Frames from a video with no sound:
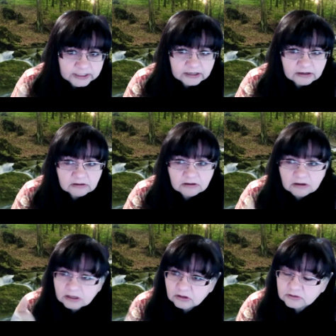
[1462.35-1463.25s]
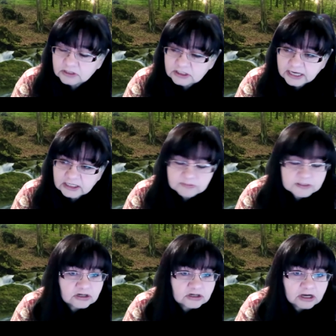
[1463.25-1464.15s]
we hear those
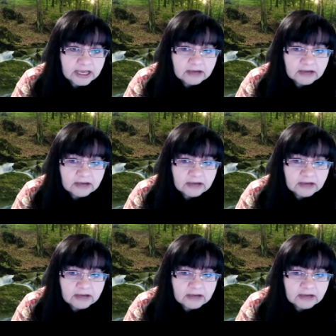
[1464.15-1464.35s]
attachments are not